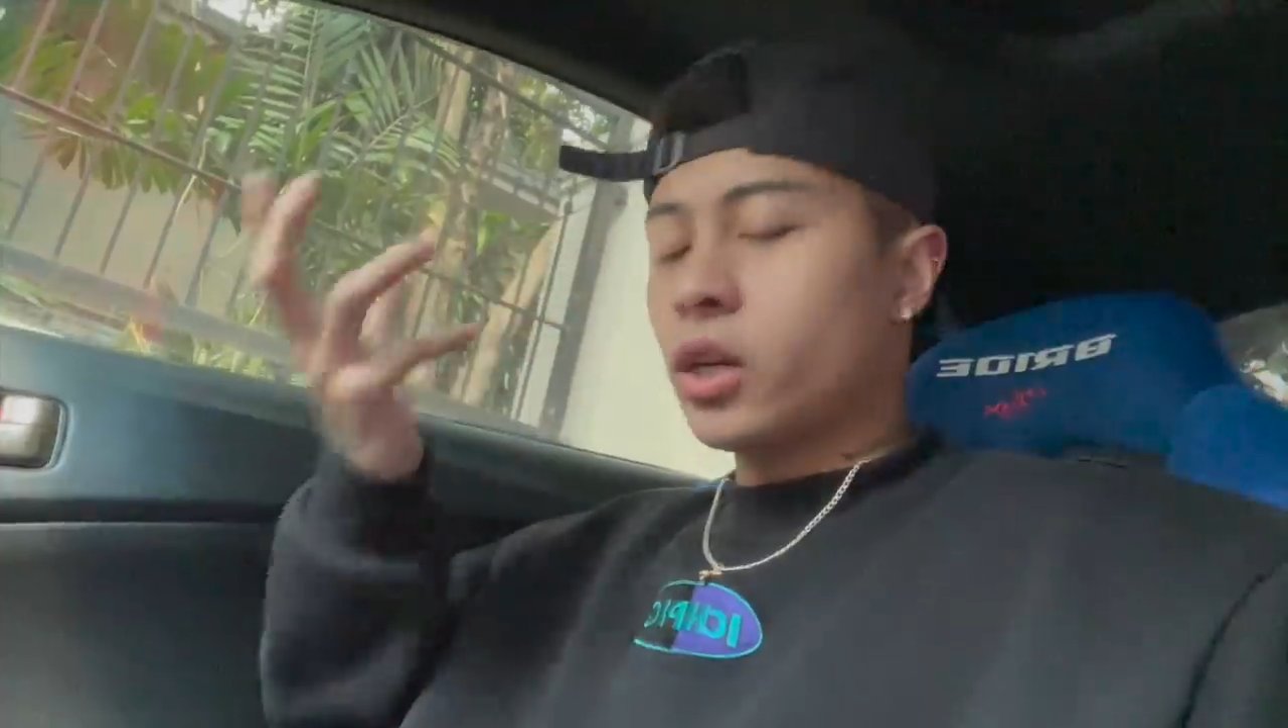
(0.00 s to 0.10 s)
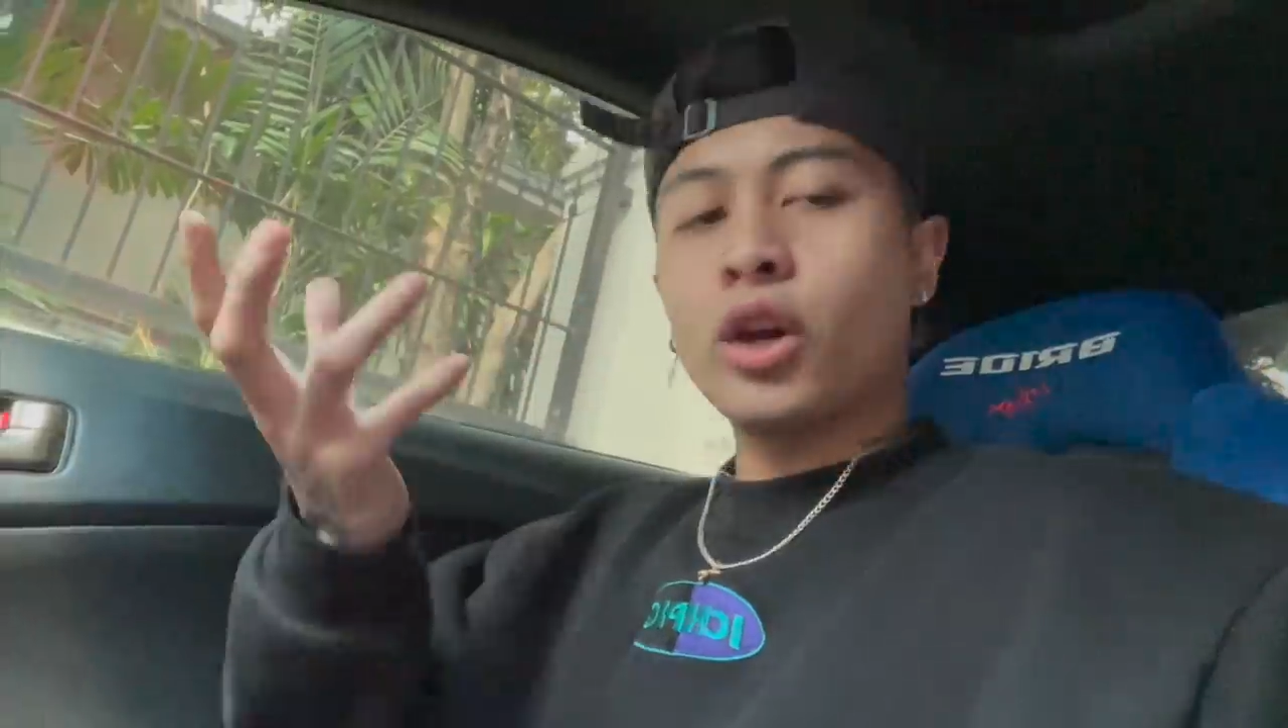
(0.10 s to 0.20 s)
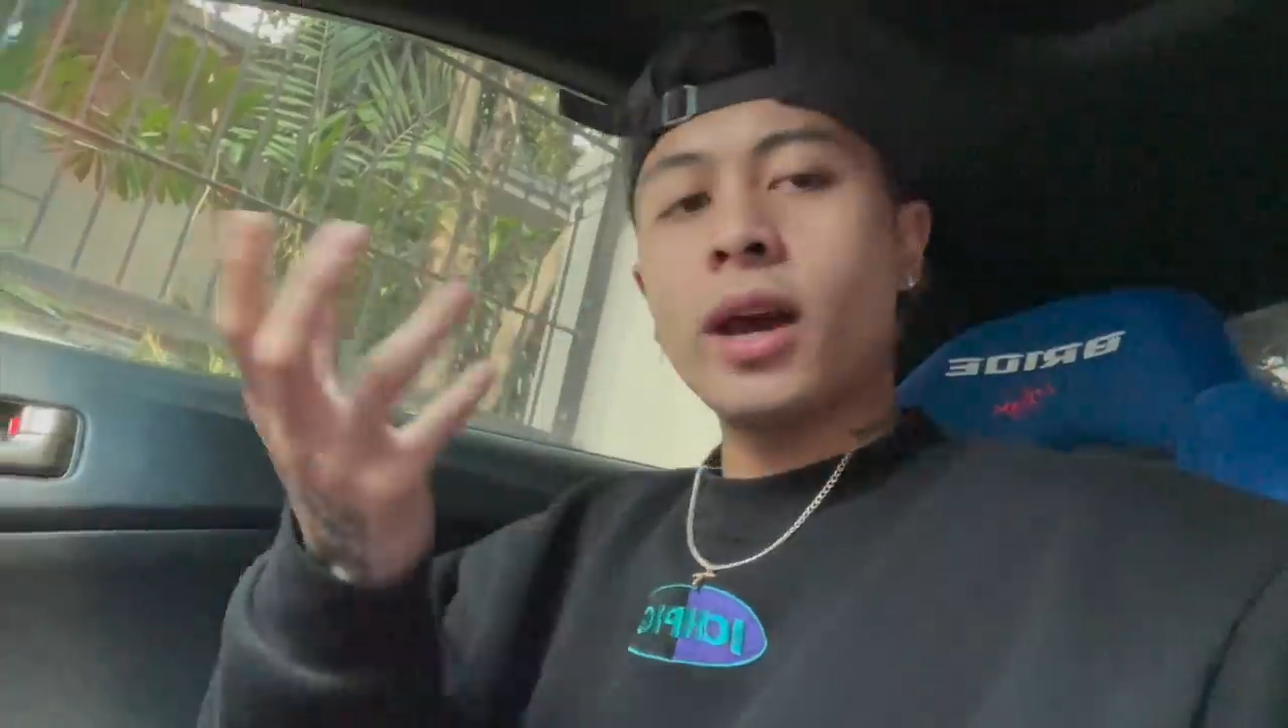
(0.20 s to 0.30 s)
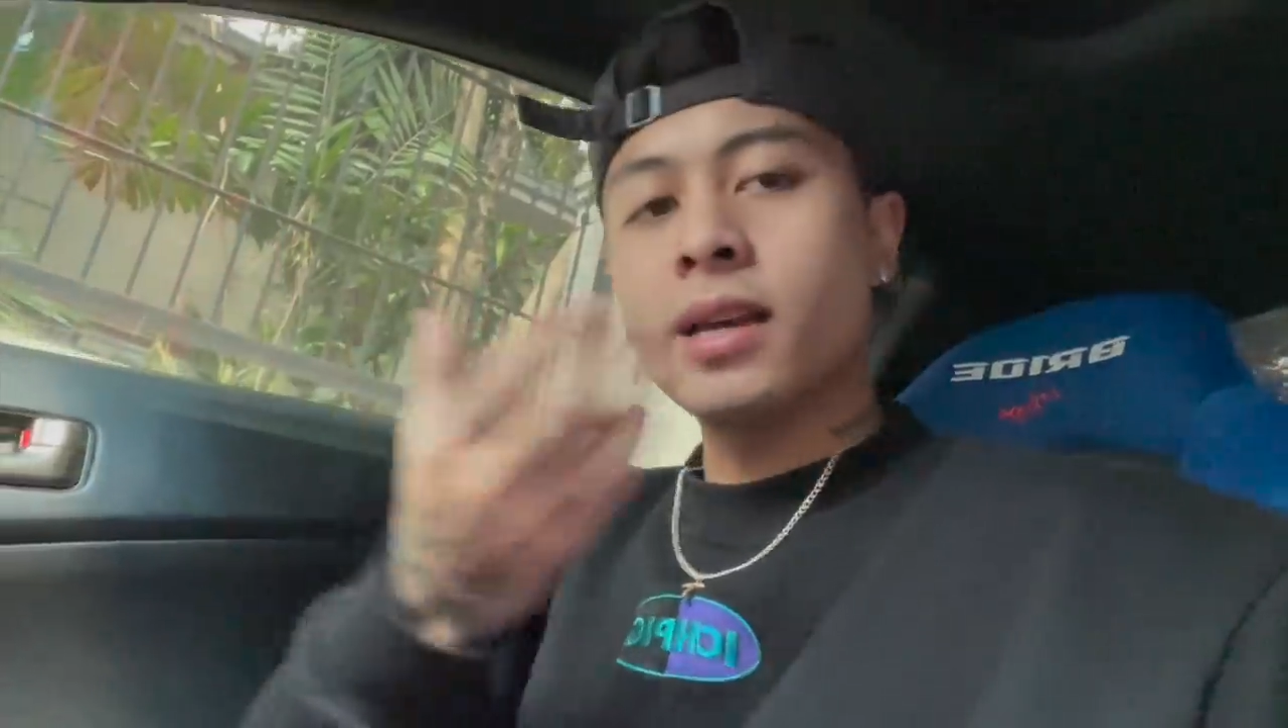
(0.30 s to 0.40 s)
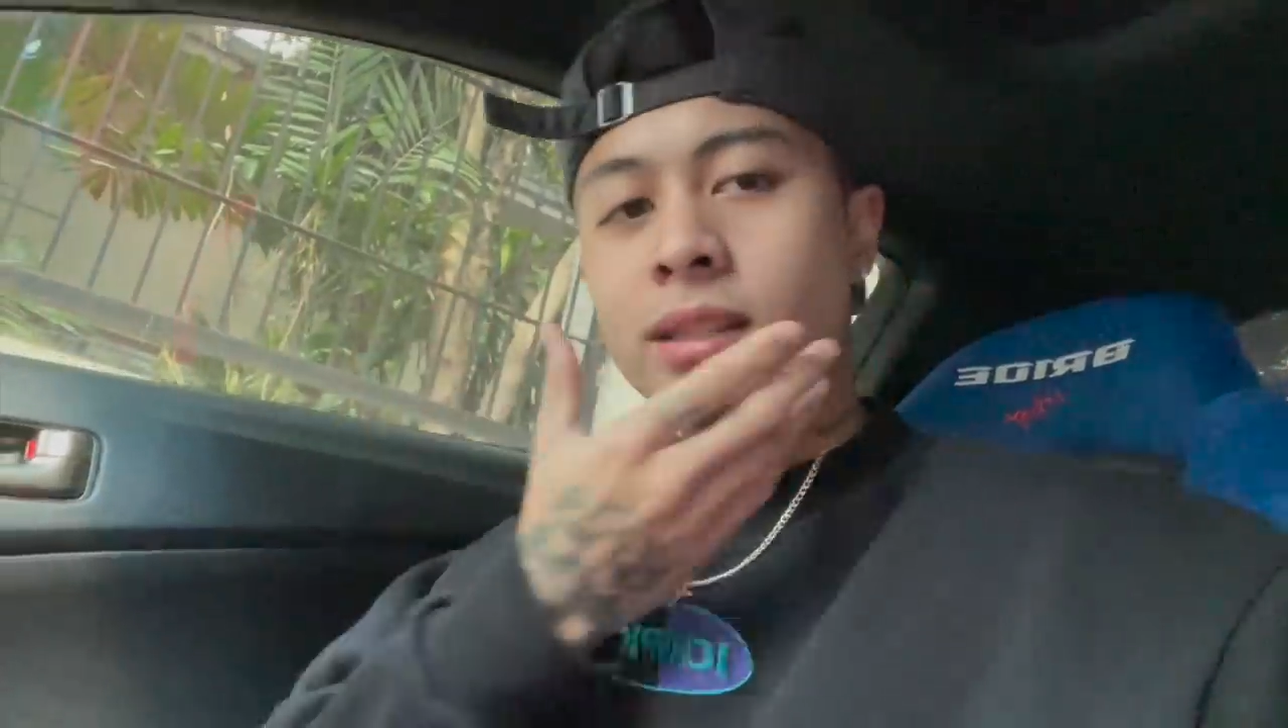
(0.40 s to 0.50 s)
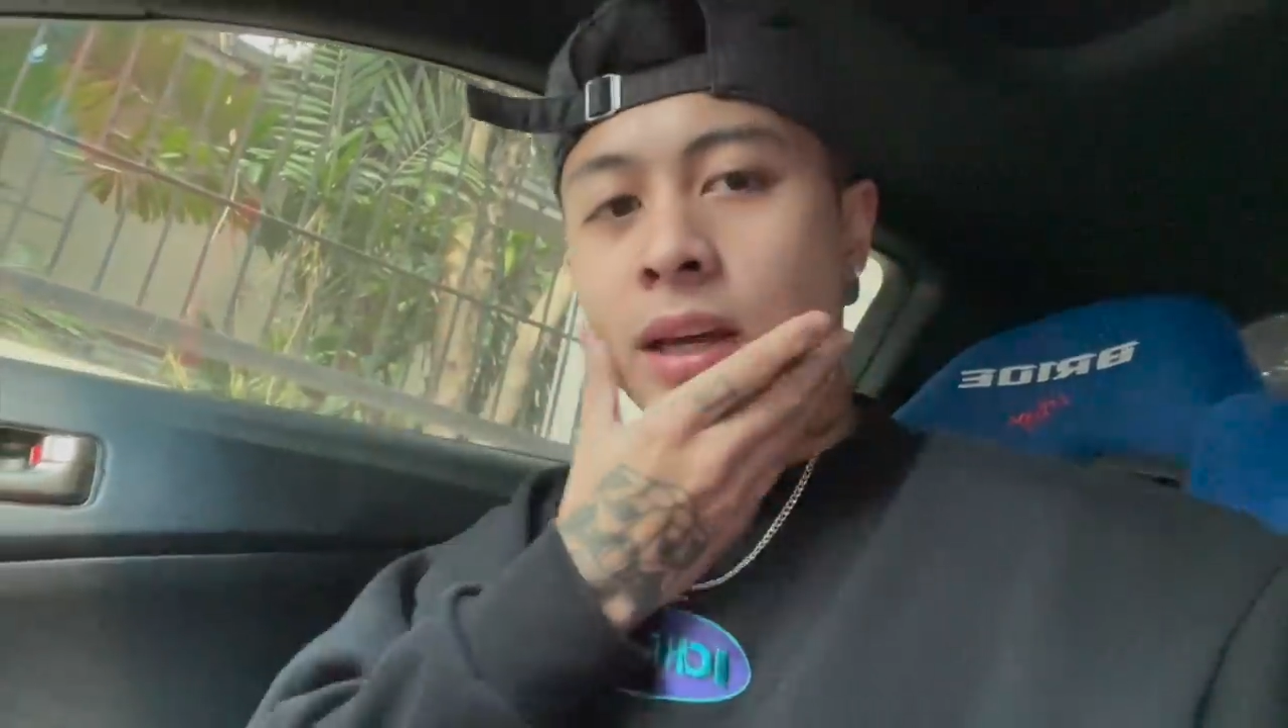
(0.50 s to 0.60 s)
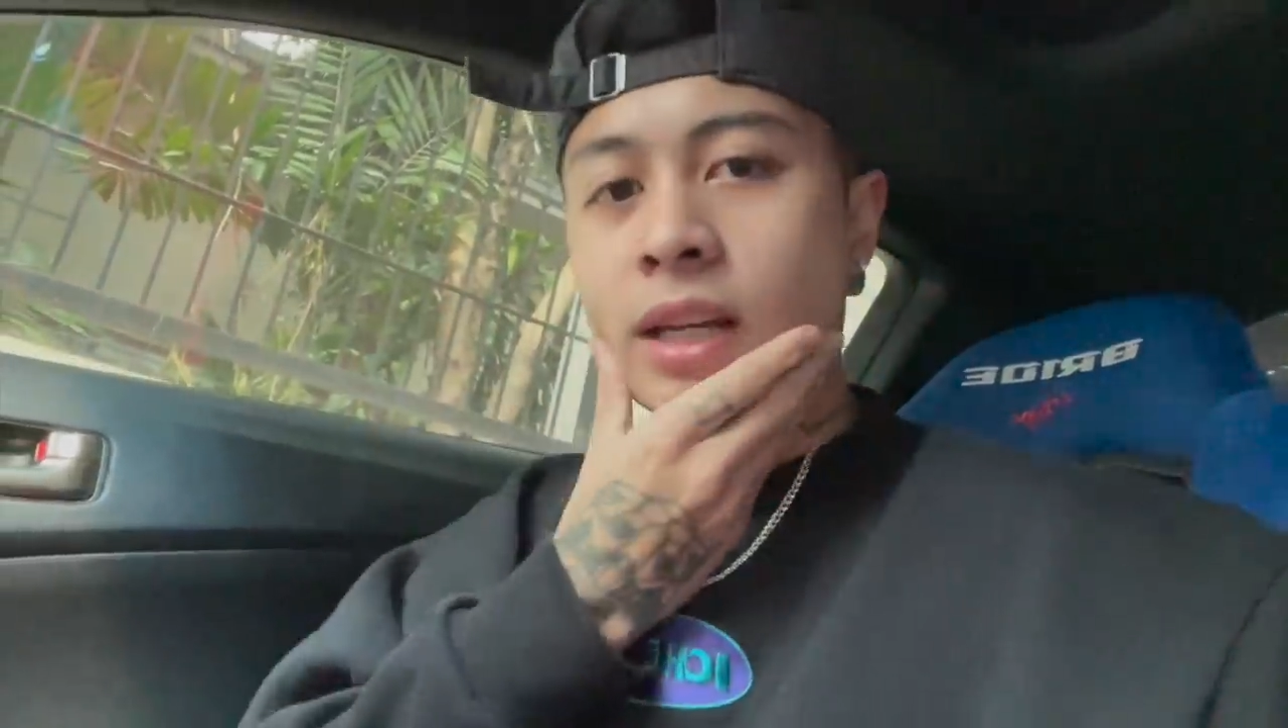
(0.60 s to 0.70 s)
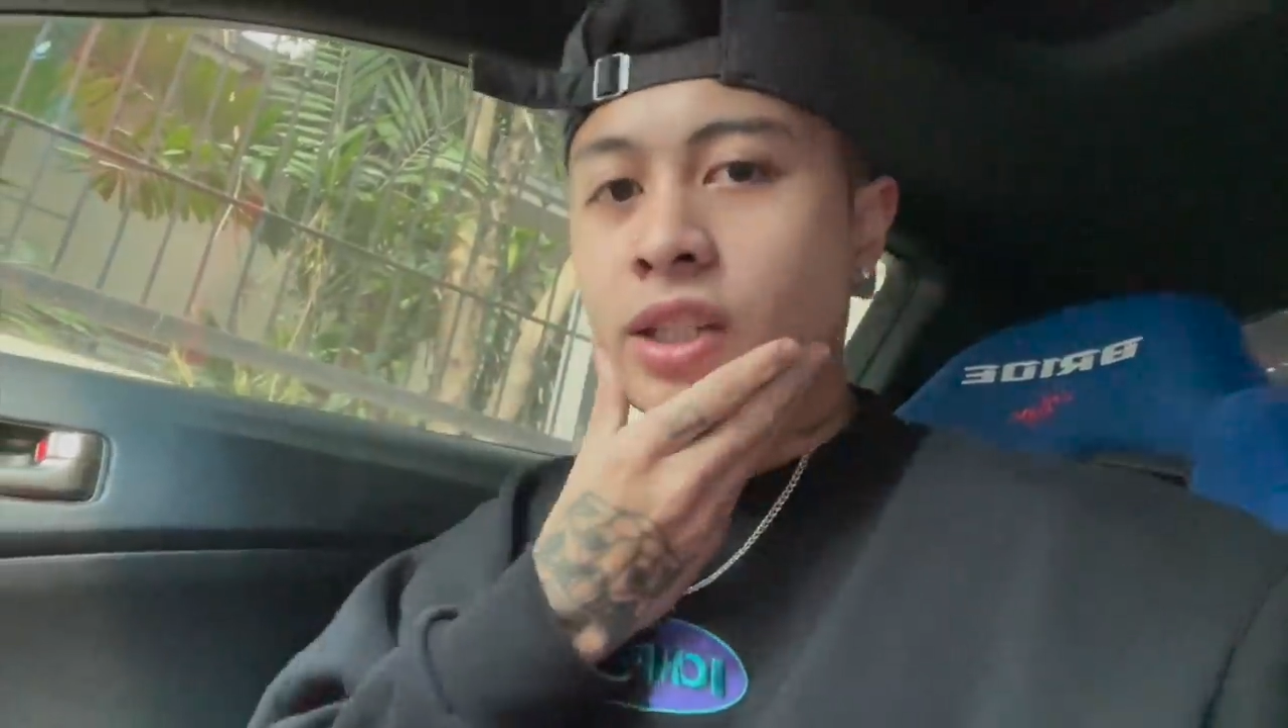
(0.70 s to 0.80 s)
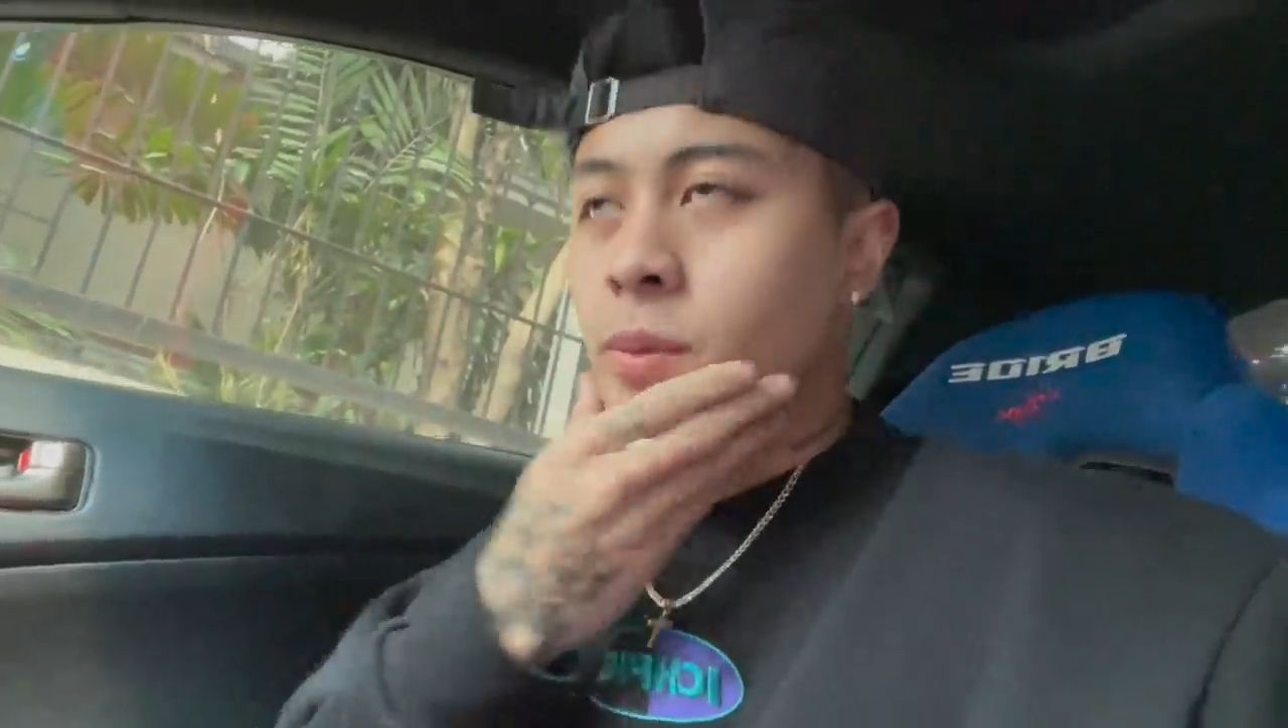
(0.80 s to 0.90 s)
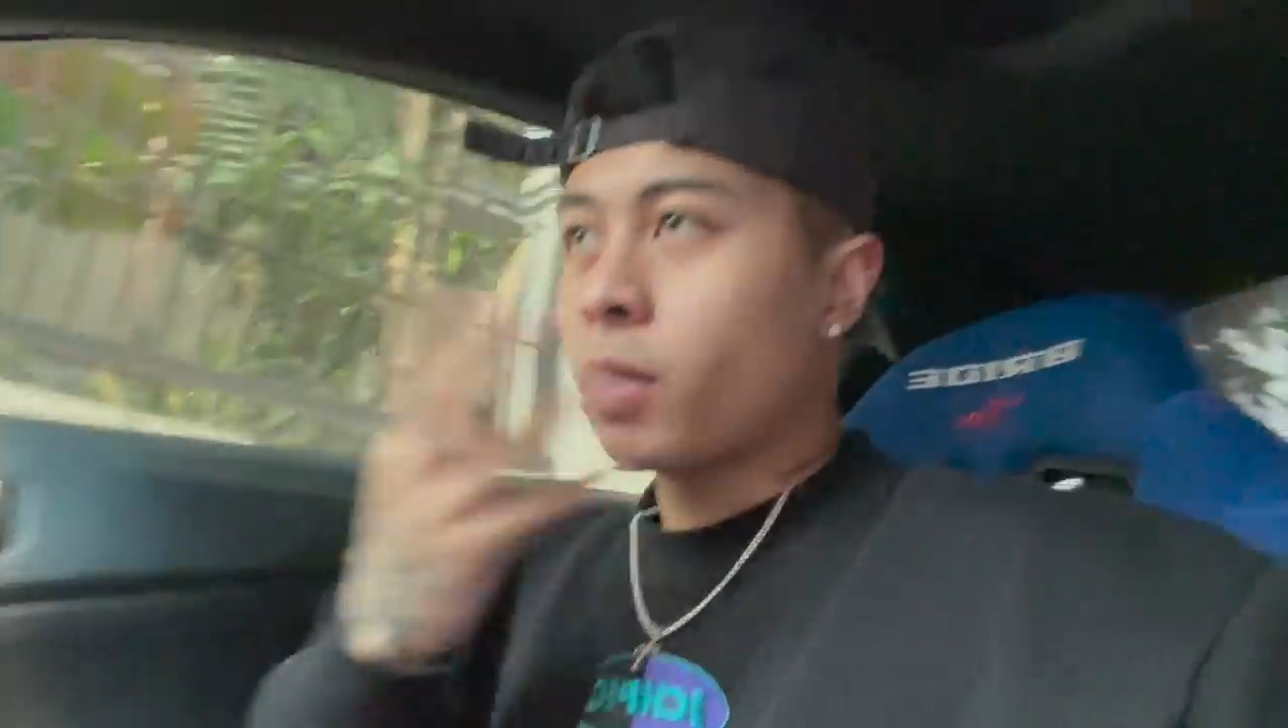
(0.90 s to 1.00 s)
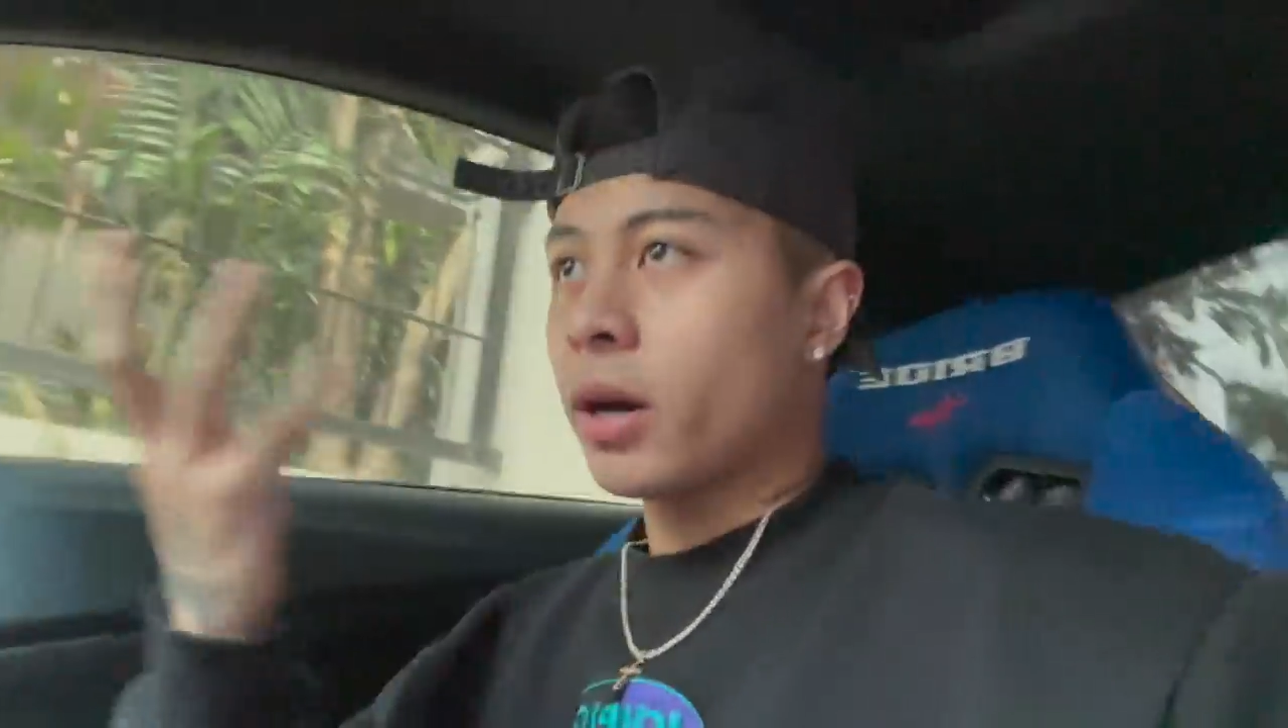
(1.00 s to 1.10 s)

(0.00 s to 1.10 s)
Guys, I just